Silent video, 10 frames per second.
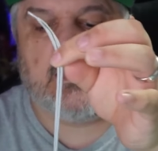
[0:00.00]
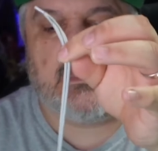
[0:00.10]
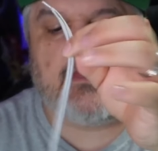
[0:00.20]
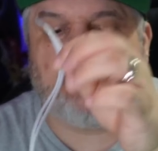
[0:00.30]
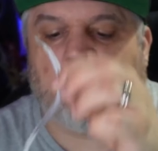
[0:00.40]

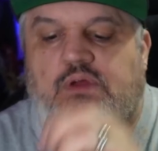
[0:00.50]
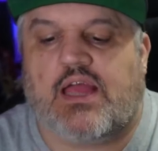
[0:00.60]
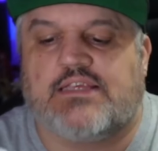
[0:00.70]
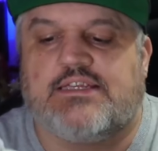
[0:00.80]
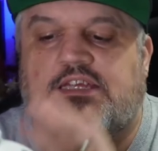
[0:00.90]
If you
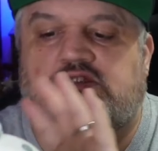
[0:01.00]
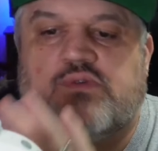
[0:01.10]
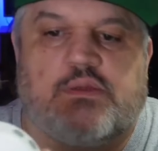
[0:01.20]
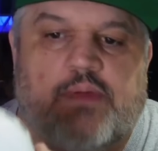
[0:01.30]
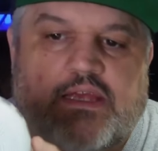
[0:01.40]
guys need,
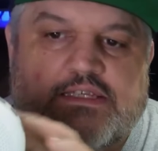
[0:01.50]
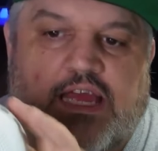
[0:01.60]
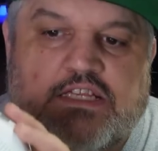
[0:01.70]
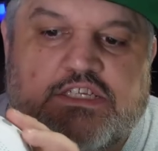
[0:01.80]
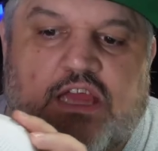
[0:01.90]
Dreamegg's
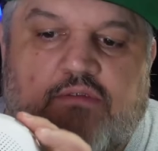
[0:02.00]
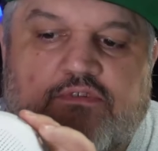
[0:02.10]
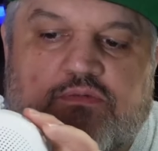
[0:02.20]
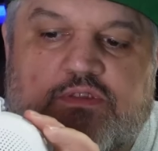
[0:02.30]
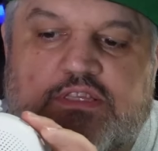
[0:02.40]
got you
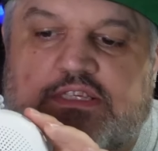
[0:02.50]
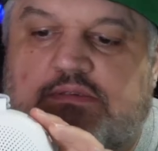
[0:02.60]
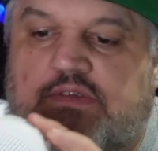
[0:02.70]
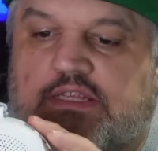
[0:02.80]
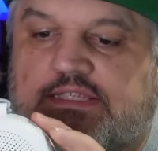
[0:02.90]
covered with
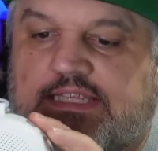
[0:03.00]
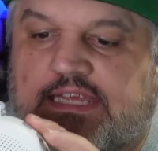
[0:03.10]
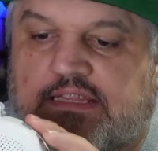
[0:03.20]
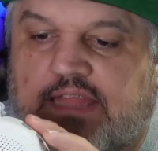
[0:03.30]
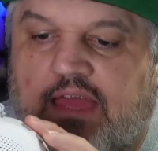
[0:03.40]
this
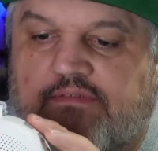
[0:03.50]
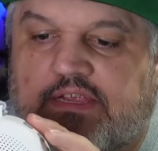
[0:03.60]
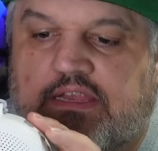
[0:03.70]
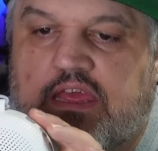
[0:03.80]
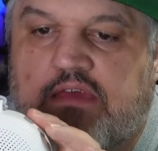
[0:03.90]

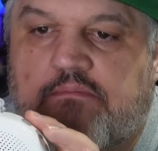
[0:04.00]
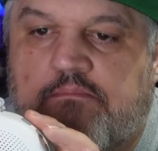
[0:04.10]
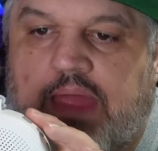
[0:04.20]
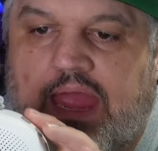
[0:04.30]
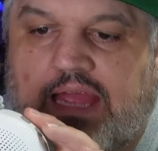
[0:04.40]
D11
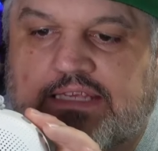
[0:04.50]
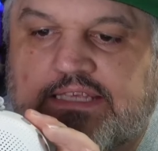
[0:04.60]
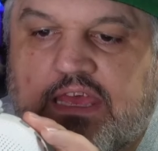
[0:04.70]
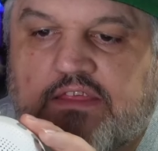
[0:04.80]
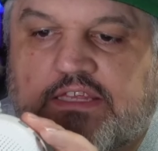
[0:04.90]

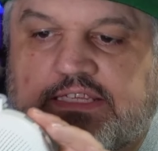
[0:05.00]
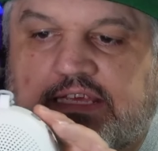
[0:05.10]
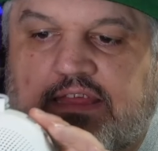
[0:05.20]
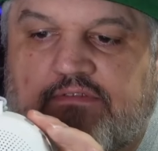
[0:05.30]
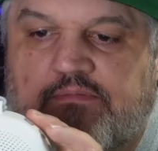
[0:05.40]
Max. The
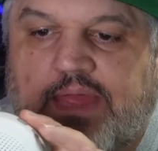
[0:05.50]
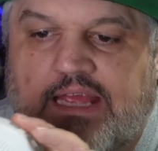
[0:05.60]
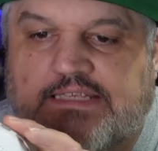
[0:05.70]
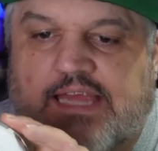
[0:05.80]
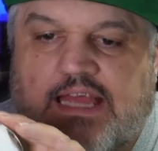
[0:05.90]
D11
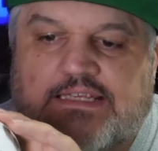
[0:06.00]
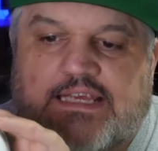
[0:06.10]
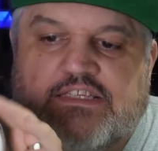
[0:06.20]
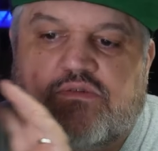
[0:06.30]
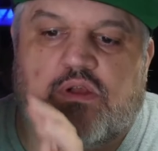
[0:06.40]
Max, guys,
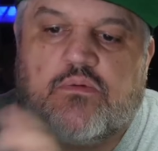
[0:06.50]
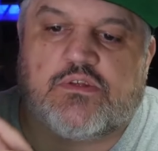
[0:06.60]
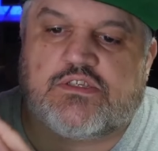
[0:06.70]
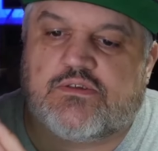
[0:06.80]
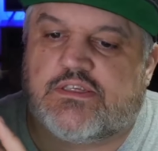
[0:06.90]
has
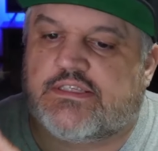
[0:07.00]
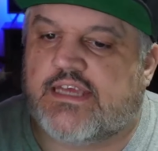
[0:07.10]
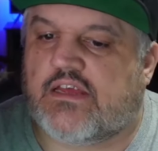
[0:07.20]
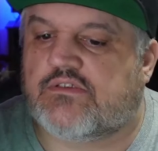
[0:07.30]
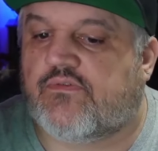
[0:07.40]
21 soothing
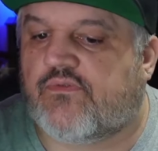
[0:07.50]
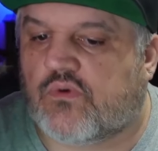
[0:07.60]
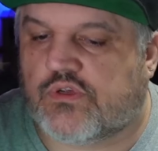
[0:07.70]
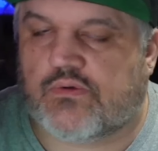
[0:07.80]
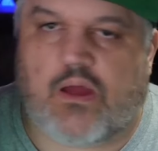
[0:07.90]
sounds
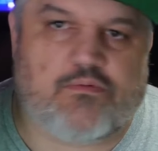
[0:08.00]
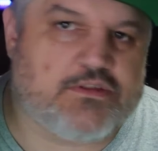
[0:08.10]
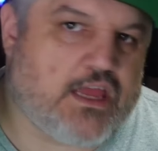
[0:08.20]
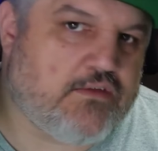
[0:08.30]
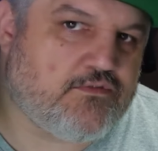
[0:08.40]
for you. I
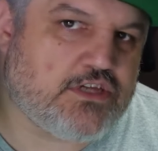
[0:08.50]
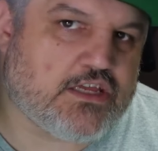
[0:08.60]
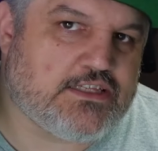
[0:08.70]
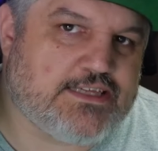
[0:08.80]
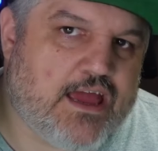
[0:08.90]
want to thank you for
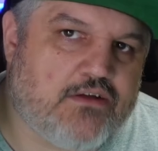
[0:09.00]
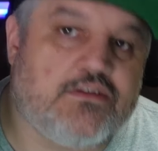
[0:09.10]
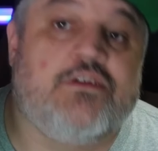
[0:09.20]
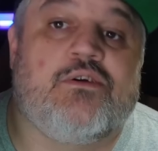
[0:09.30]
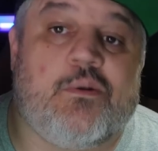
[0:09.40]
checking this
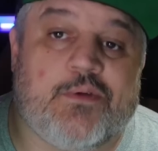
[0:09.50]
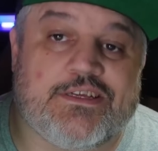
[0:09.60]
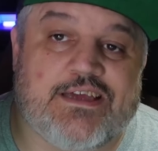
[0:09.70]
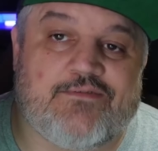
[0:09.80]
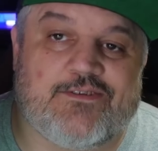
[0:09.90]
out. Hope you
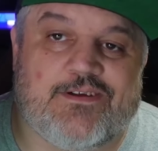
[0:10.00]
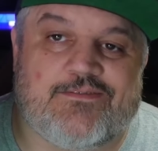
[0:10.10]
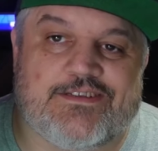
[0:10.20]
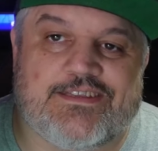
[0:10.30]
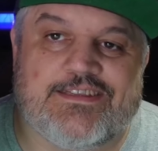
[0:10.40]
guys have a great
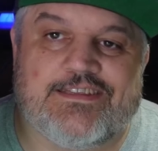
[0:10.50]
one.